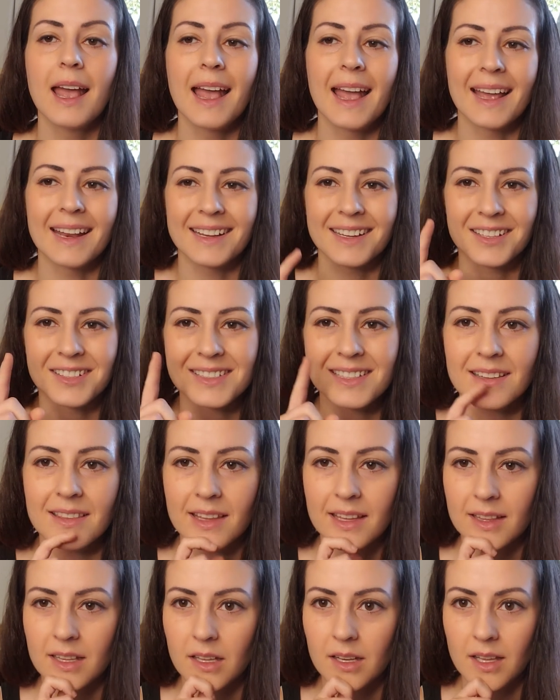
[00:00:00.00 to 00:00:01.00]
And here's the
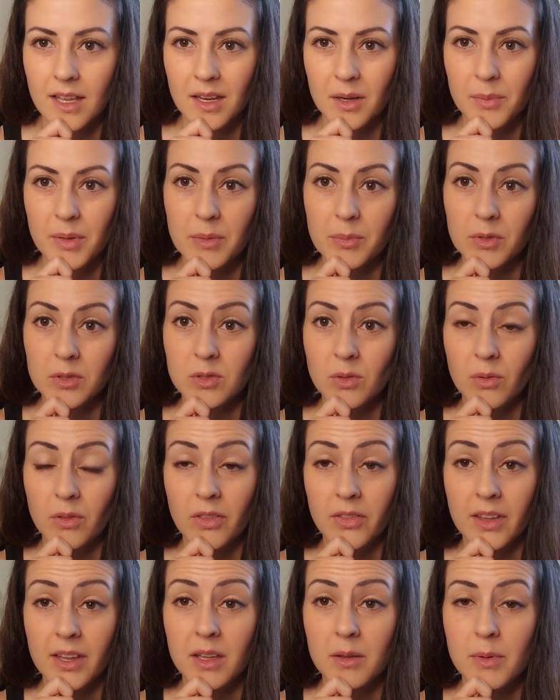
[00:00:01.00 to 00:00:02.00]
thing that a lot of people don't
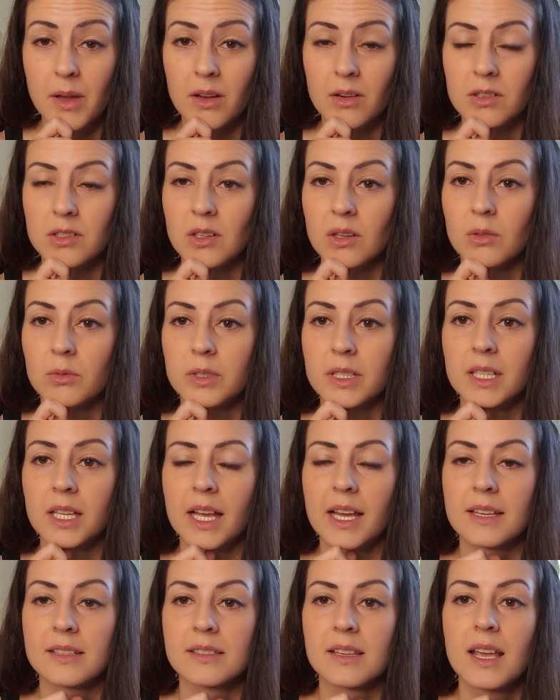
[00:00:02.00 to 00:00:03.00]
think about or don't
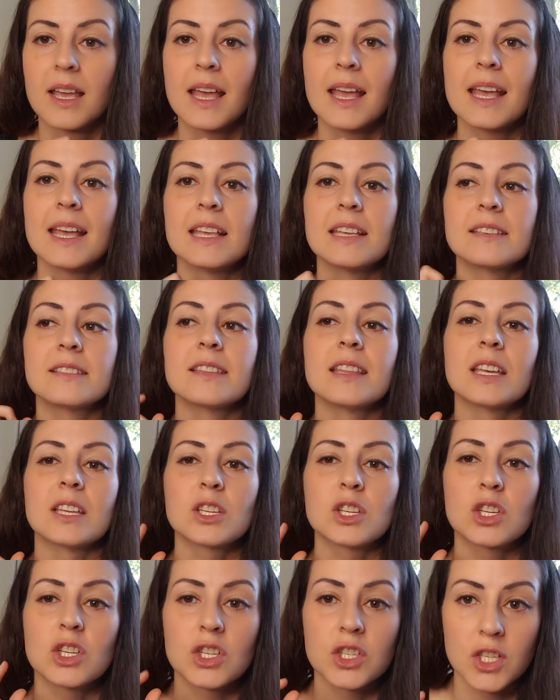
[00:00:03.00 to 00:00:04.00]
realize, is that
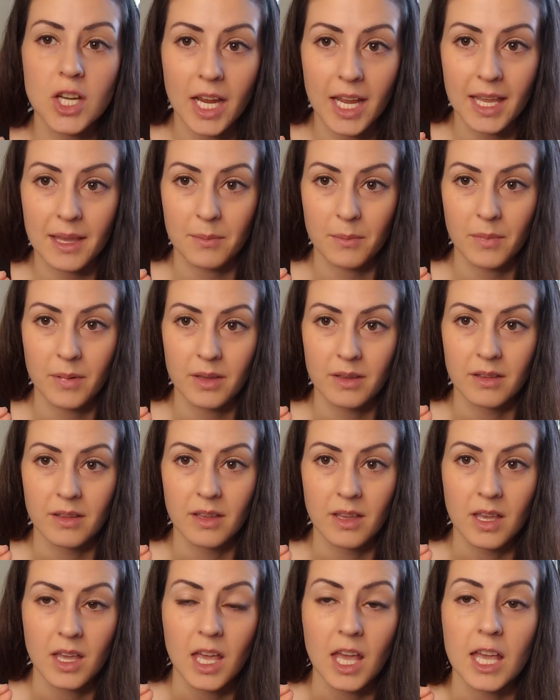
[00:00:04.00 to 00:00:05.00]
shame
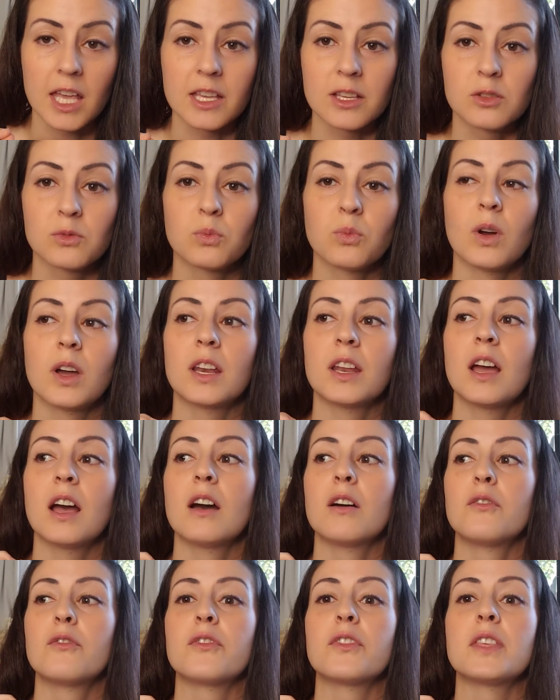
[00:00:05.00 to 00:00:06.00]
is one
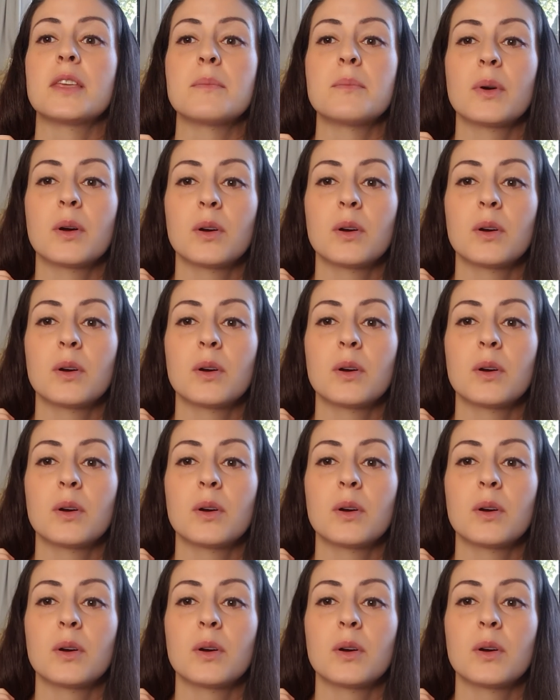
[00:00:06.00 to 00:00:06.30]
of the